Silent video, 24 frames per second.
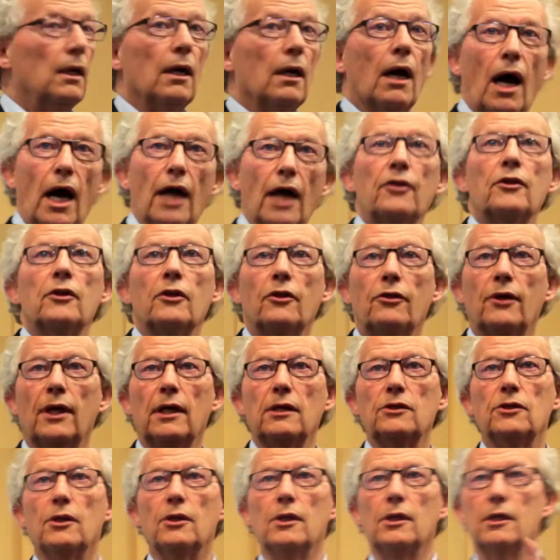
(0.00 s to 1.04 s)
Are there things
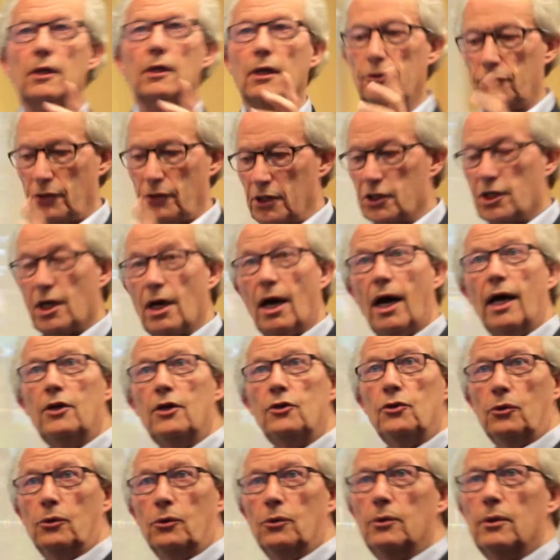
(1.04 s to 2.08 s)
that the countries can
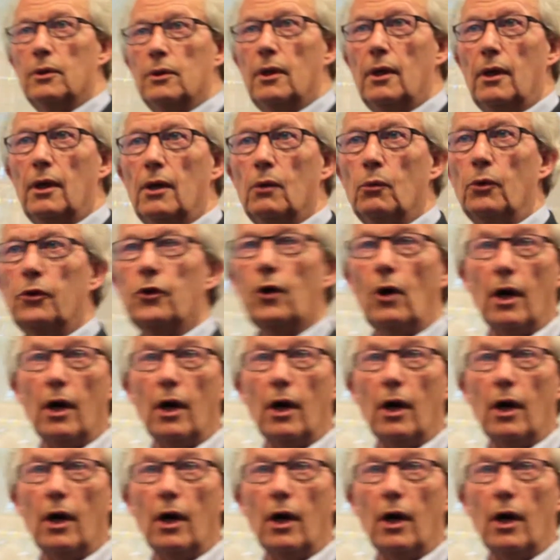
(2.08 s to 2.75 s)
do without